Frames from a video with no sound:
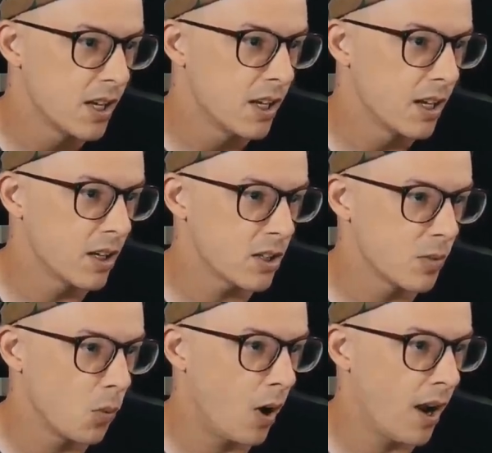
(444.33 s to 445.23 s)
Here's
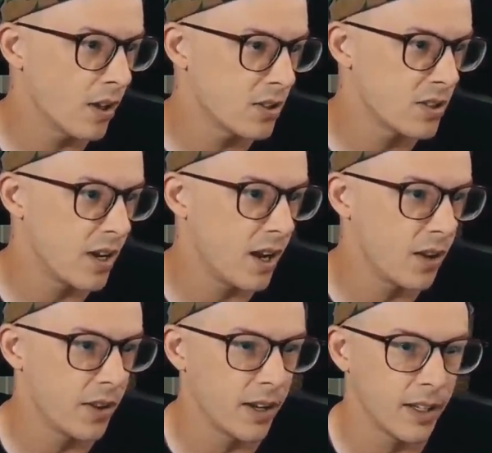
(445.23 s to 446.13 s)
some wild
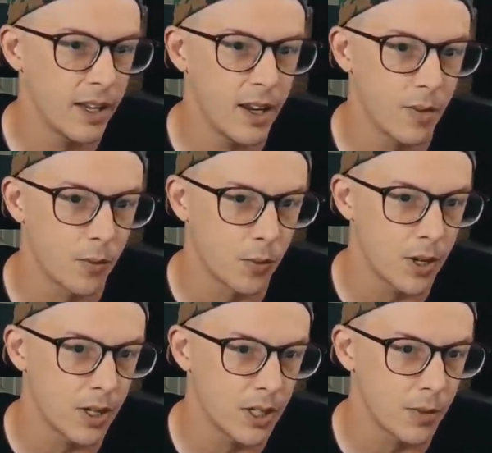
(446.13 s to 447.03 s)
style that I can't
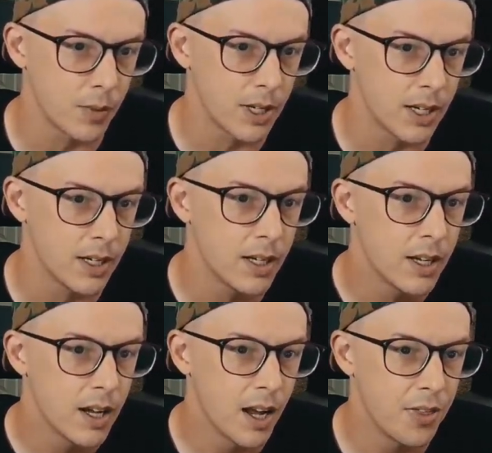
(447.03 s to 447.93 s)
really read.
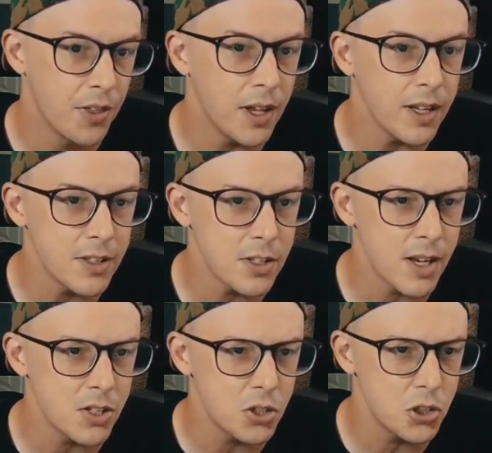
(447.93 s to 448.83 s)
I think it
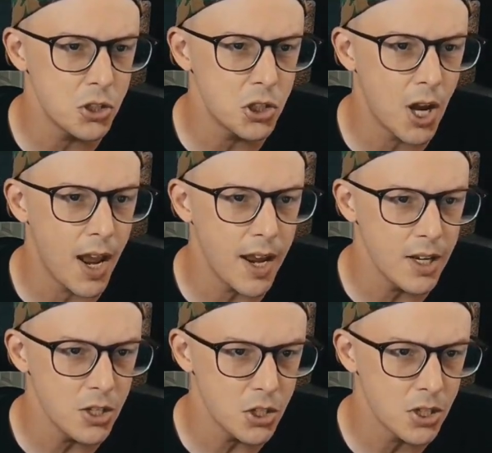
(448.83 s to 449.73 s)
says
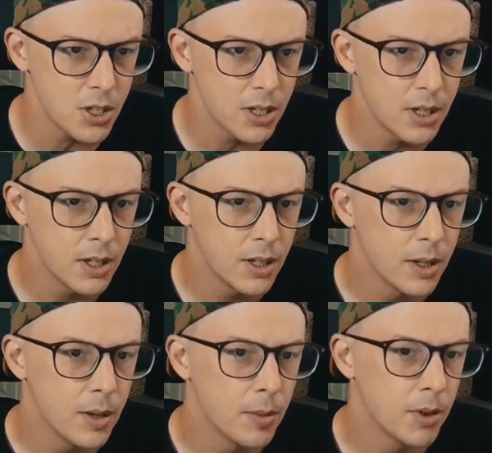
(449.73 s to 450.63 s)
change,
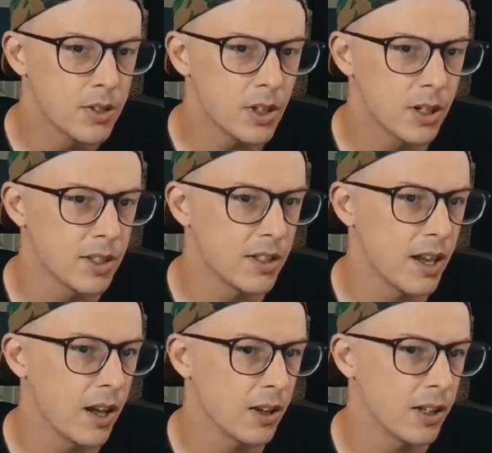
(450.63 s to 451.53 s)
but it's hard to
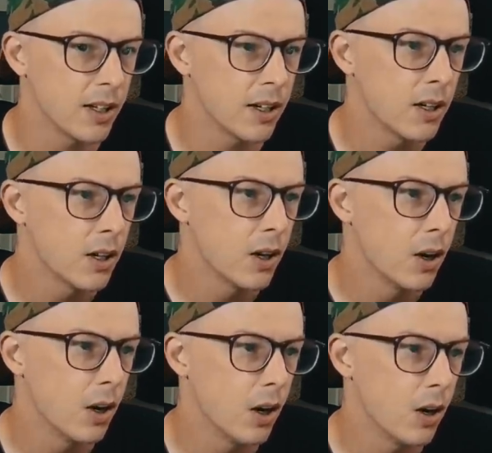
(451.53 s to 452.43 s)
tell here.
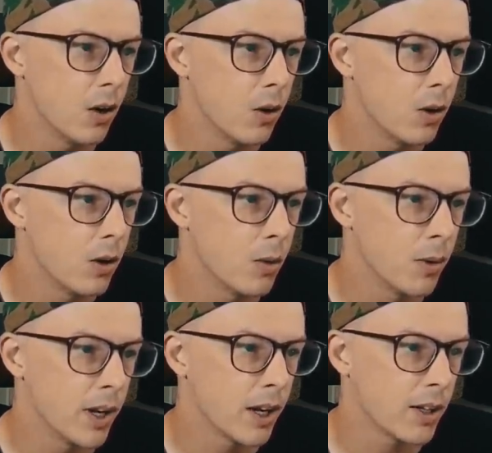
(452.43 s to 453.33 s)
Uh-oh.
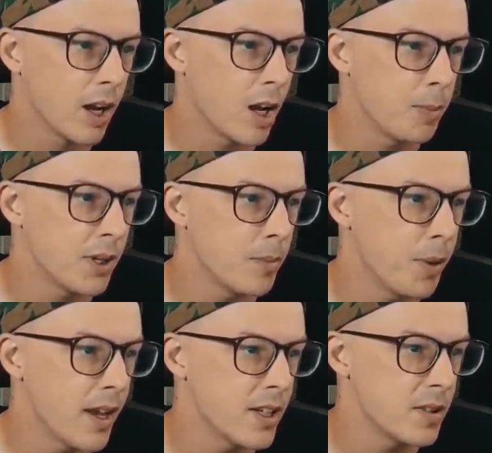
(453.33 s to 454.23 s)
We got copy and
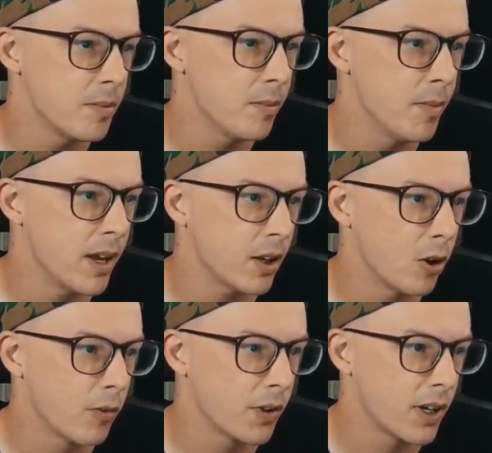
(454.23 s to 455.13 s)
paste Mink
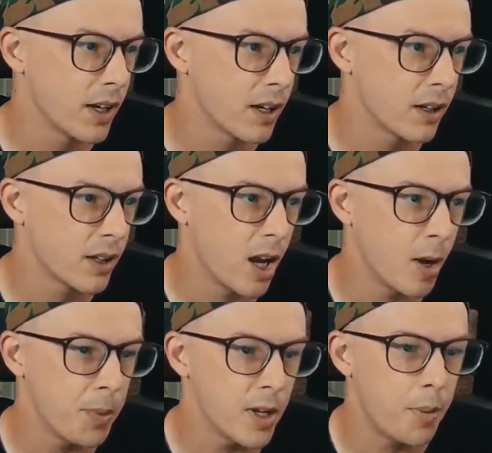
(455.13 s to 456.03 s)
over here.
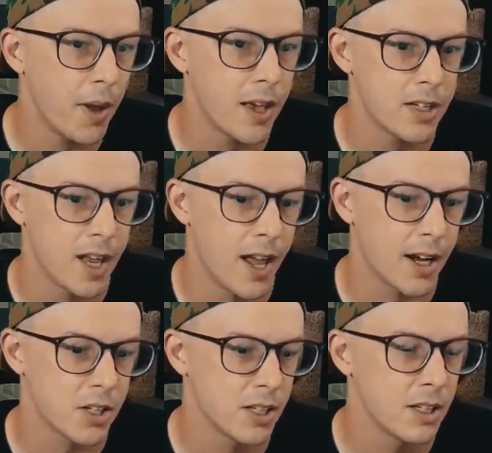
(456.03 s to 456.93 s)
Copy and paste
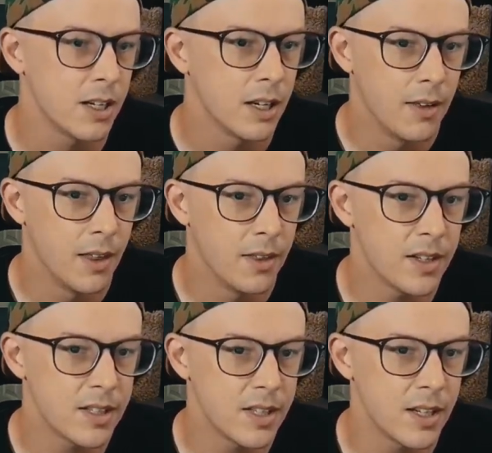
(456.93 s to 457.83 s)
action. And then
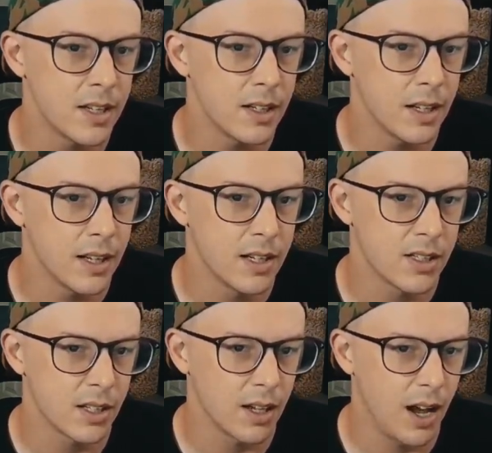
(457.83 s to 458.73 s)
this thing
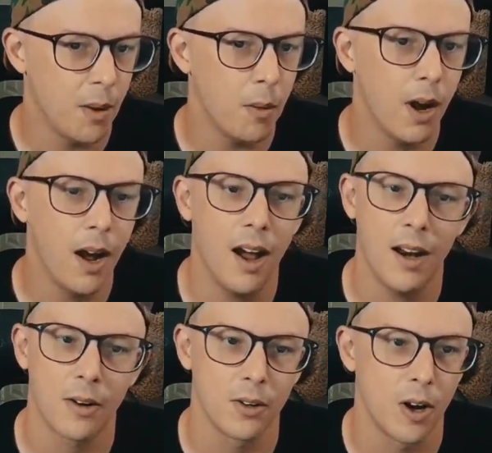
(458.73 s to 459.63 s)
is, I
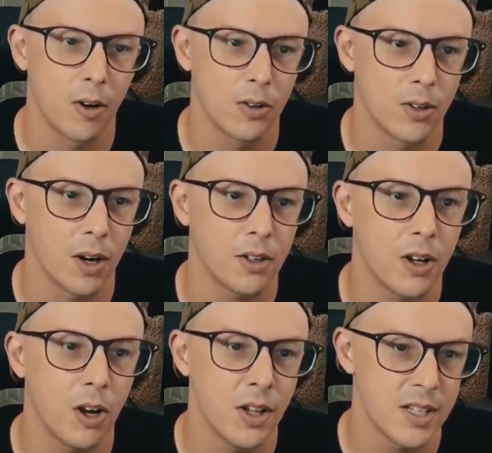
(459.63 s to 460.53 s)
don't know, dude. I'd
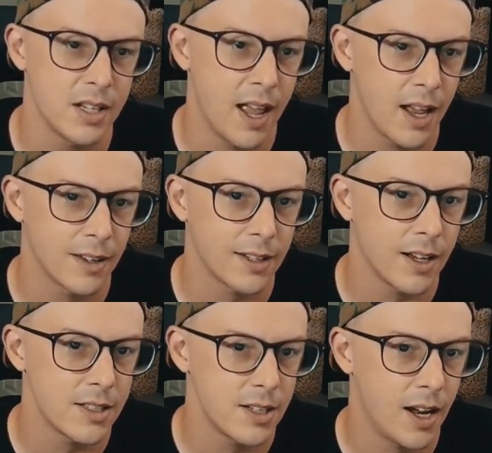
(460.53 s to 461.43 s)
call this an
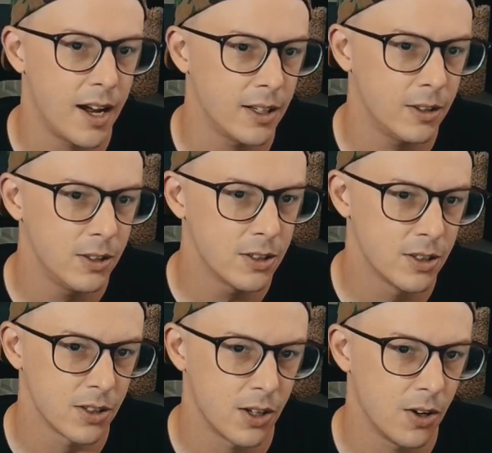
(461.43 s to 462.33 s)
anti-style
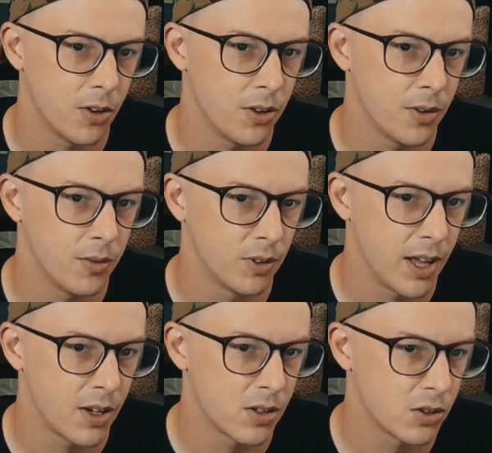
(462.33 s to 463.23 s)
since all the
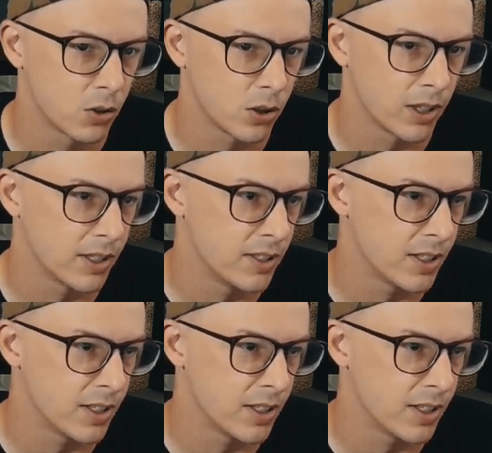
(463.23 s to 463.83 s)
letters look like a